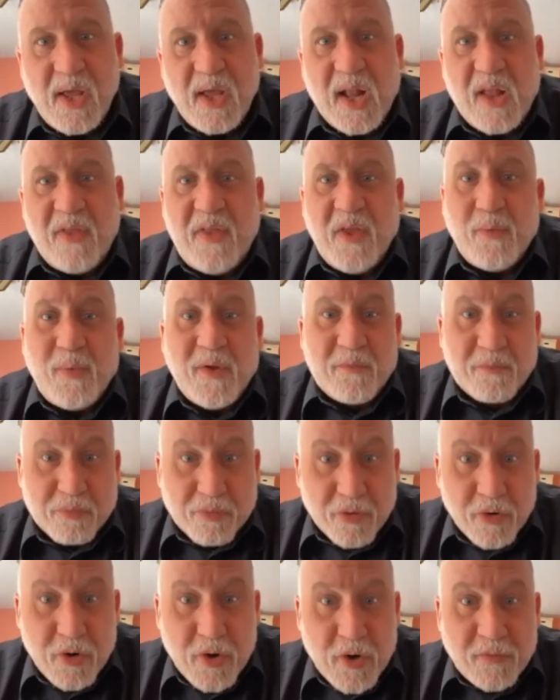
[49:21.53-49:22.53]
And I think we've
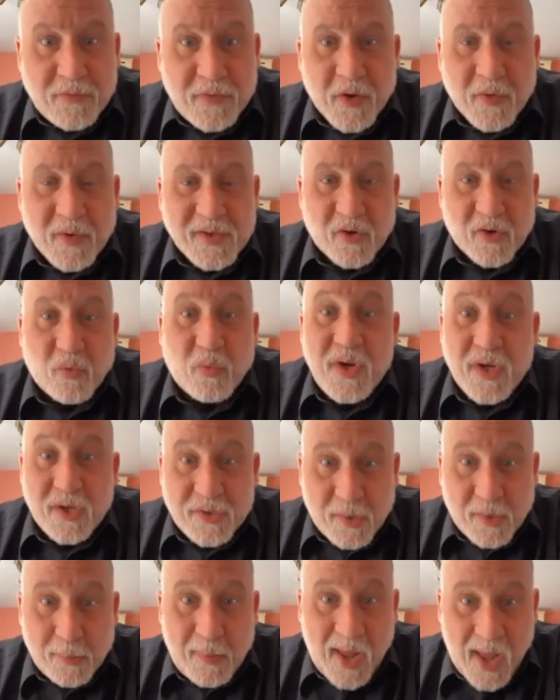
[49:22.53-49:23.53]
proved there is a real
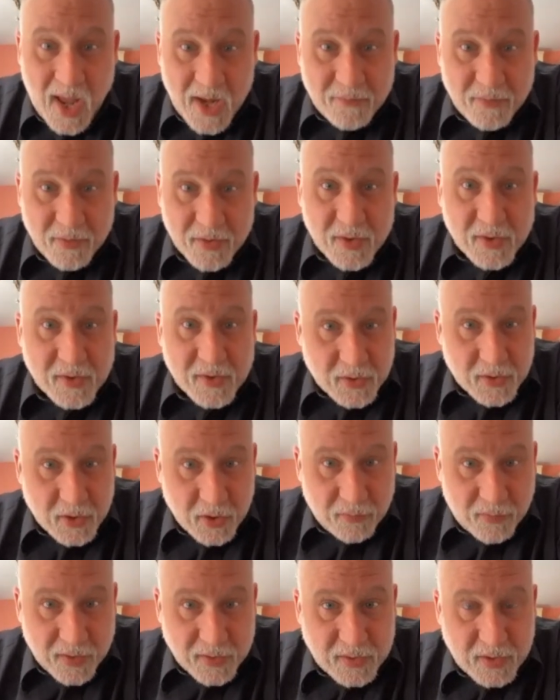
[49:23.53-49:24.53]
demand for this
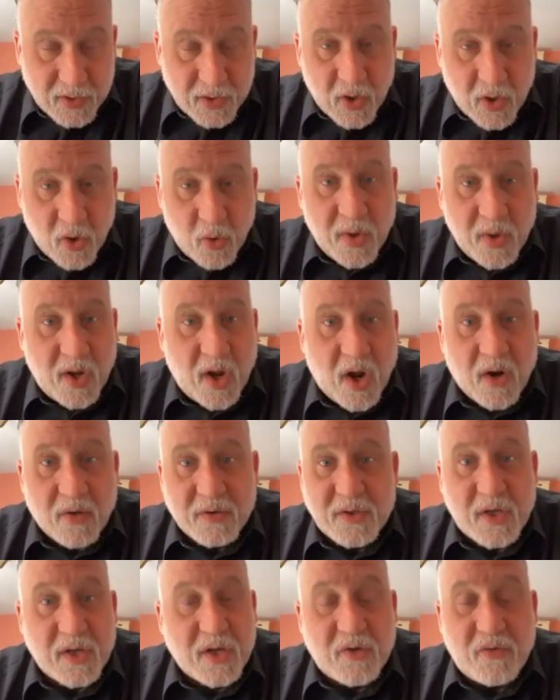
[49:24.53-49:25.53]
service. You know,
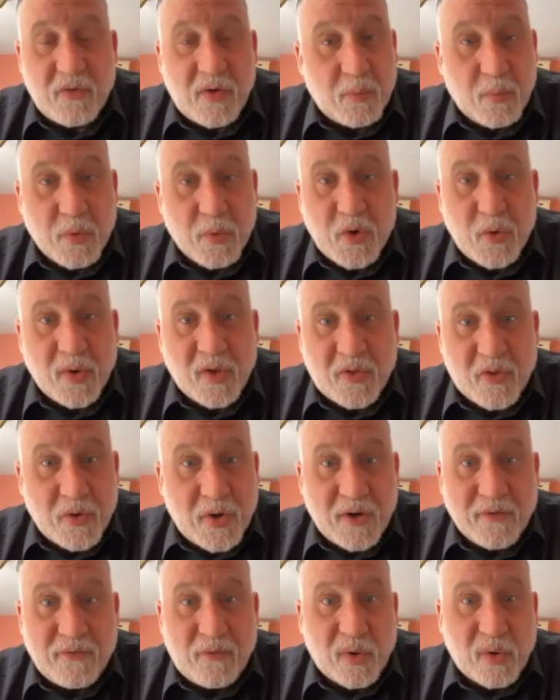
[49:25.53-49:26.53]
we're doing
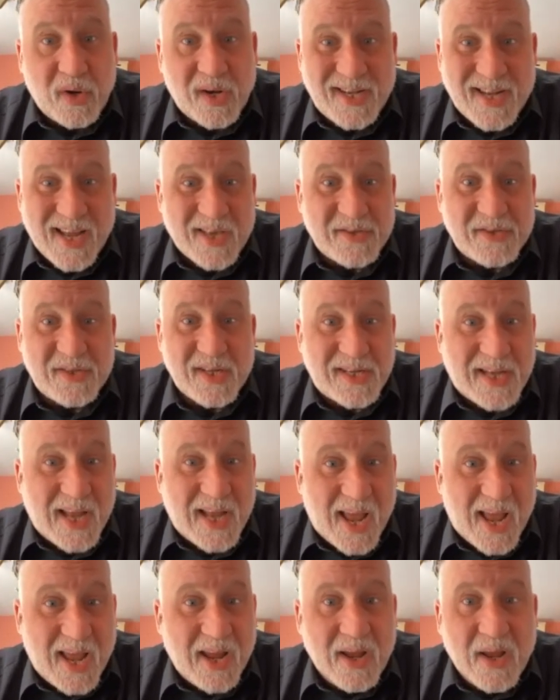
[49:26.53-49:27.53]
30 to 40 tests a
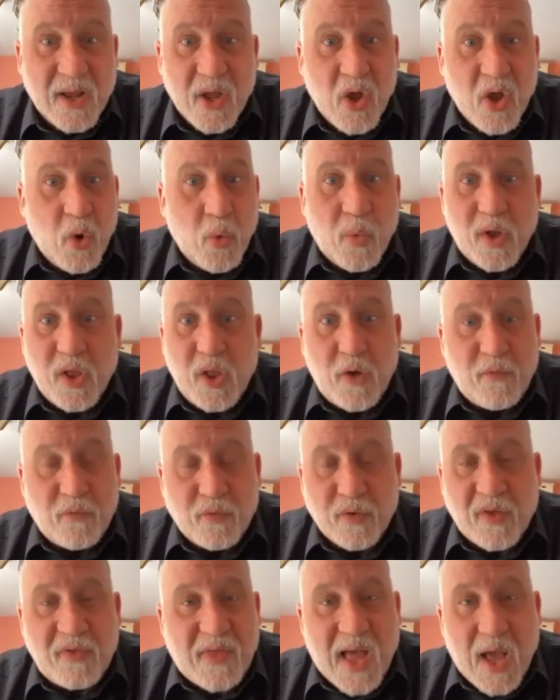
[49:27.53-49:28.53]
day, well over
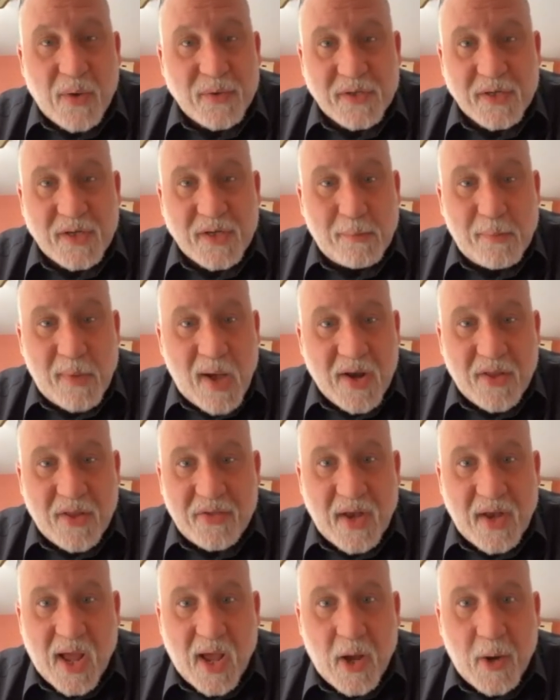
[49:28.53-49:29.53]
1,000 a month
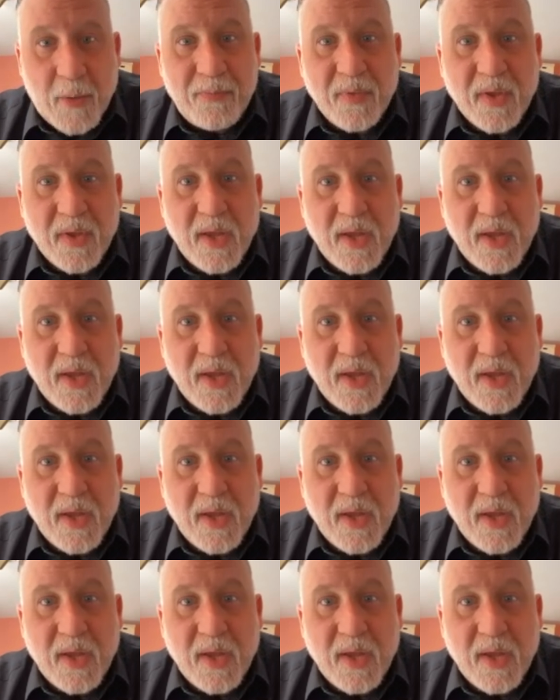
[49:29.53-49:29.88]
now.